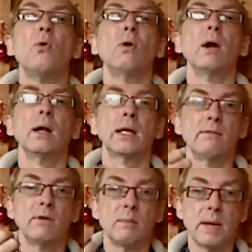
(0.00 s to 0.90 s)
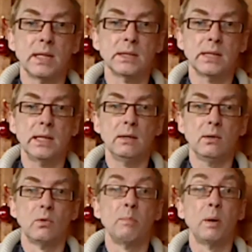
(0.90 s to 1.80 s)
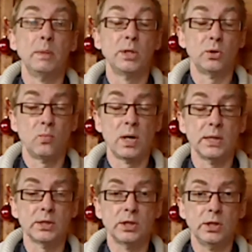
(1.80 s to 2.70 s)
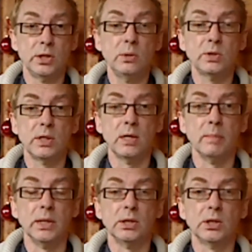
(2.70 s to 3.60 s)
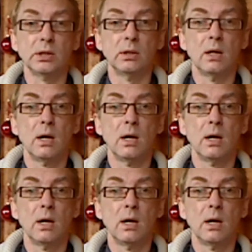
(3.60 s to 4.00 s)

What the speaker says: or given a magazine or a publisher rights to use an image,